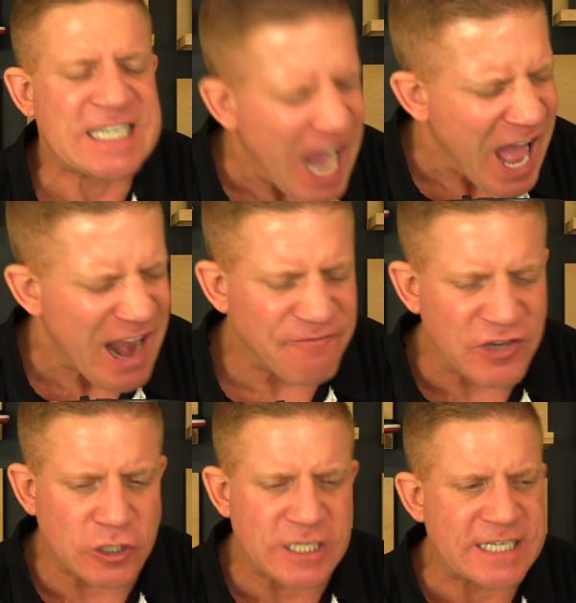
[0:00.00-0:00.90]
God, I
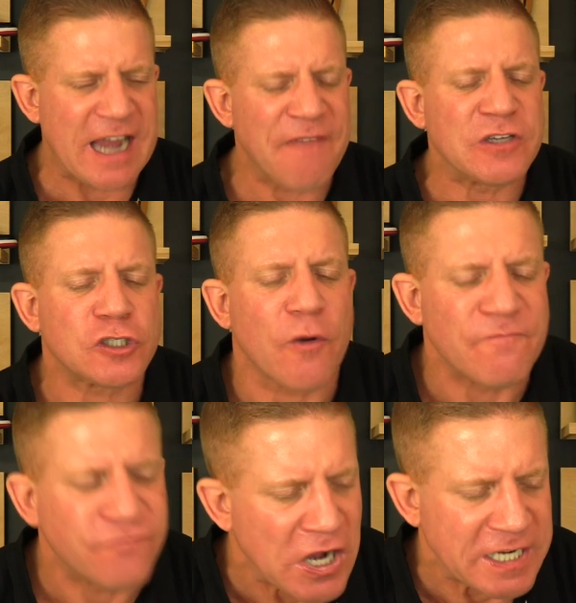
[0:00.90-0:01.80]
feel good. I feel so
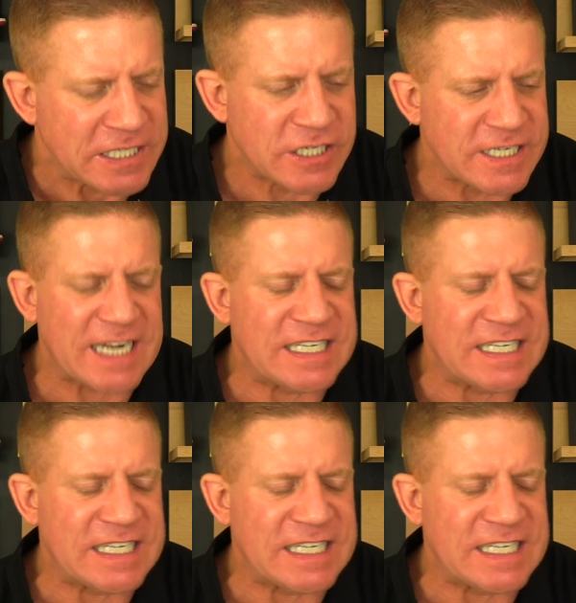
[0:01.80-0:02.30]
fucking good.